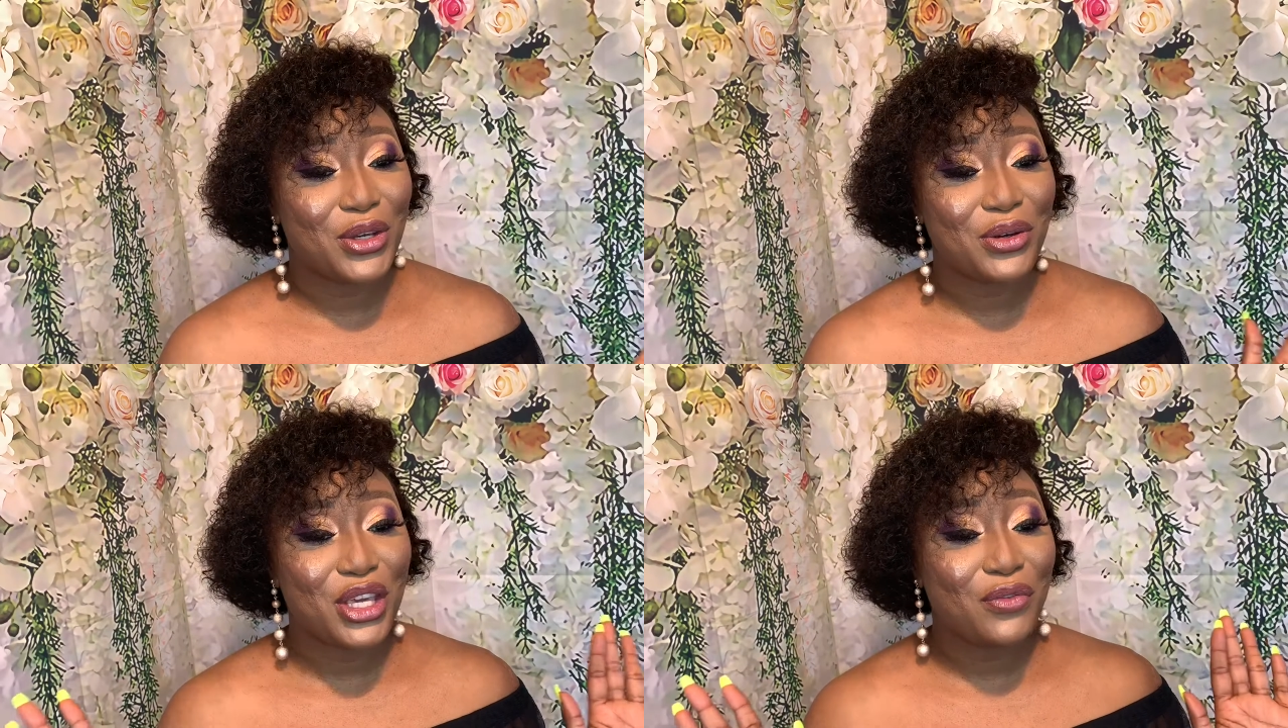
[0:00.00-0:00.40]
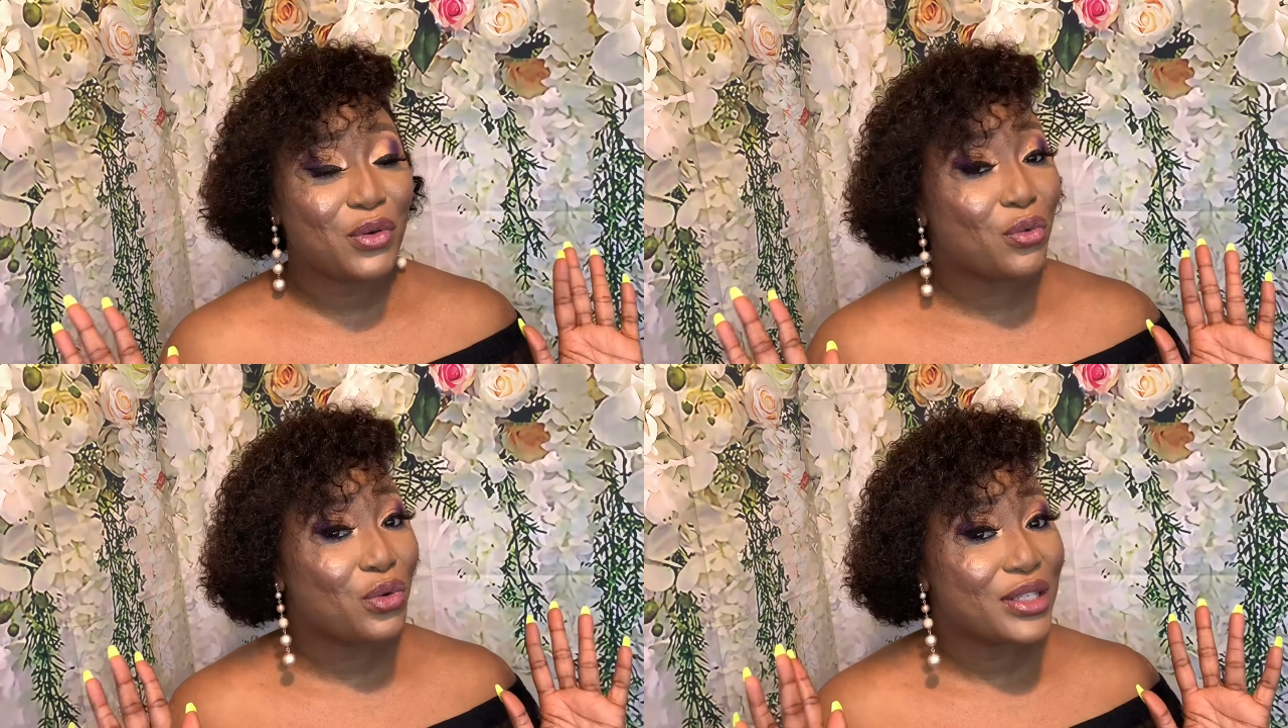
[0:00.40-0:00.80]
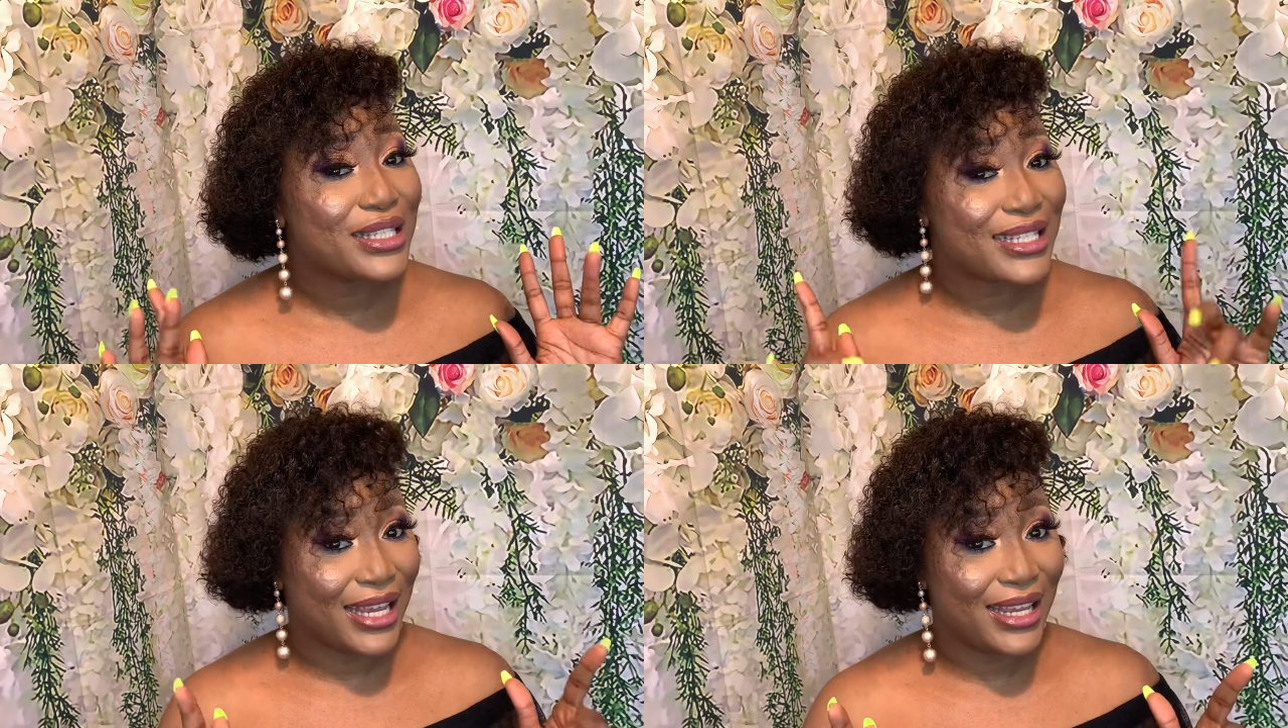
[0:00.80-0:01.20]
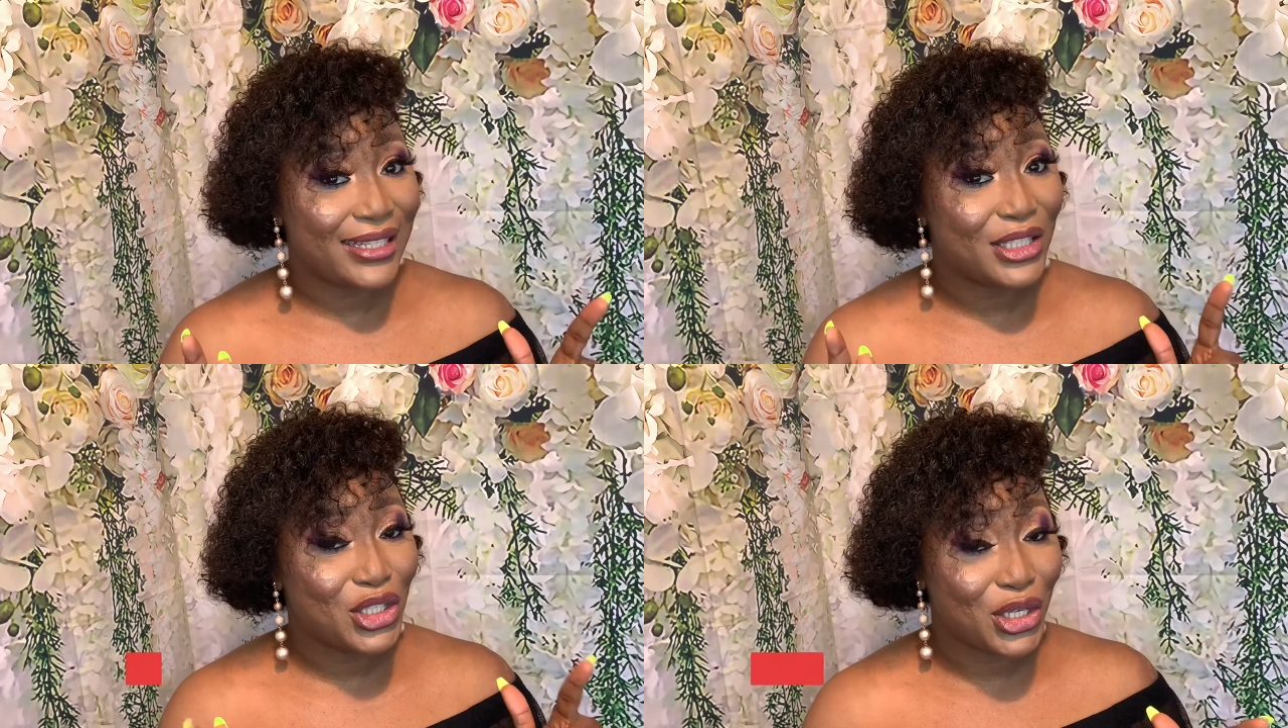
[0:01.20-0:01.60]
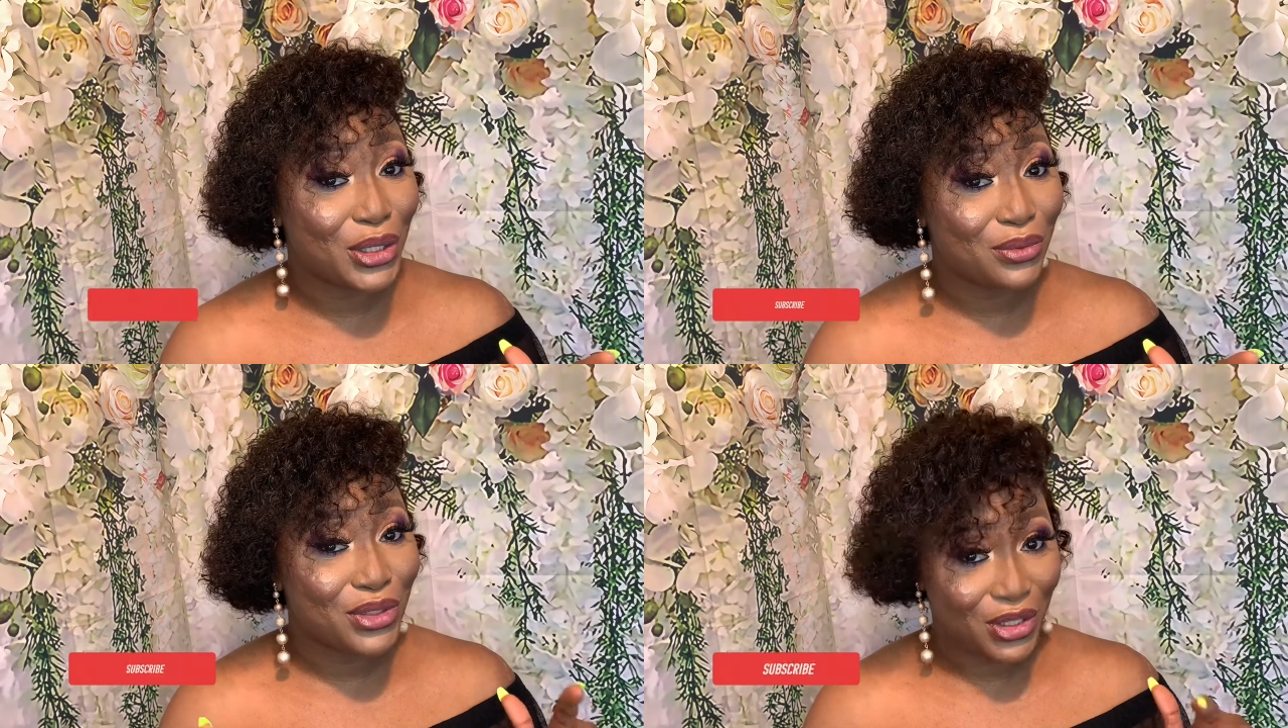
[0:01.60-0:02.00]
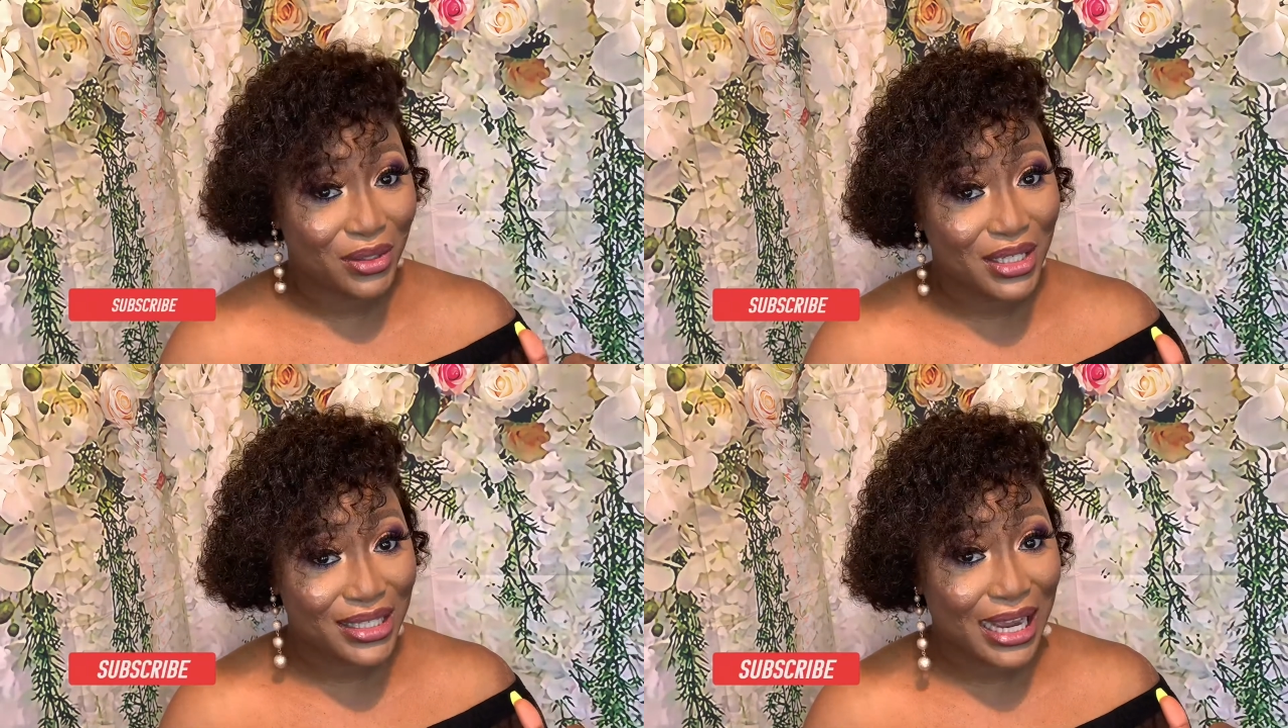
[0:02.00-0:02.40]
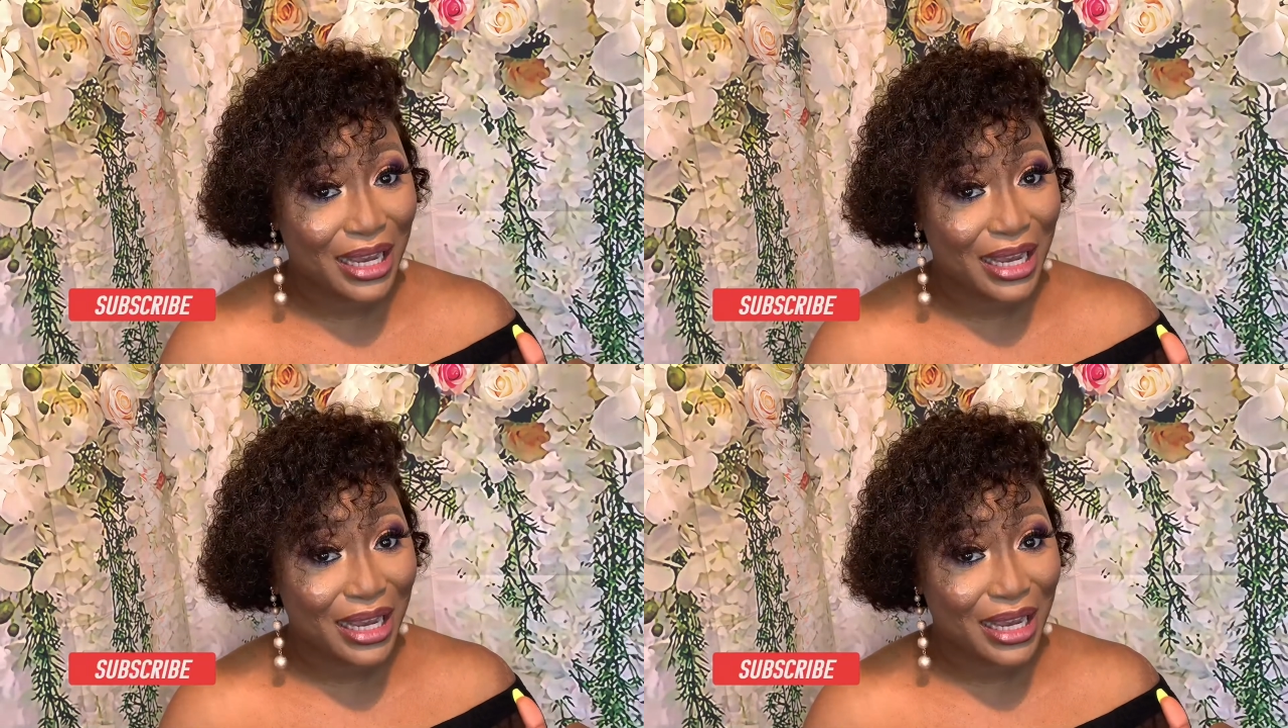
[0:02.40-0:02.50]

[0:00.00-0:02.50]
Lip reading: If you stayed tuned to this time